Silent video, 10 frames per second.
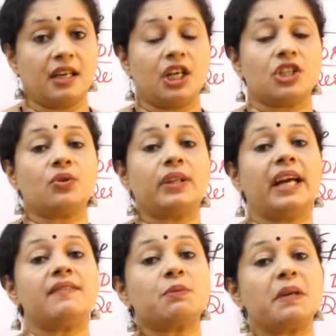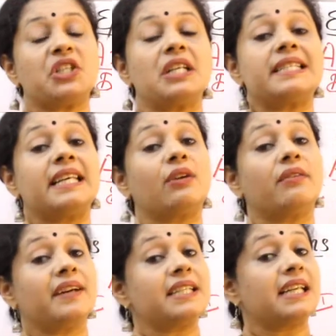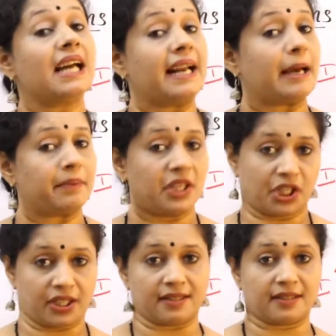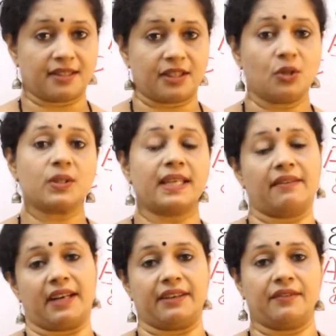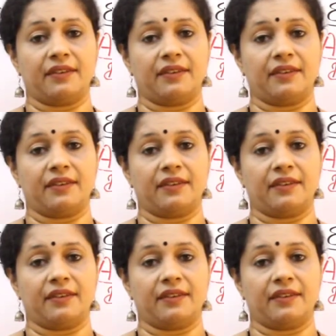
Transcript: So they have special xerophytic adaptations to survive.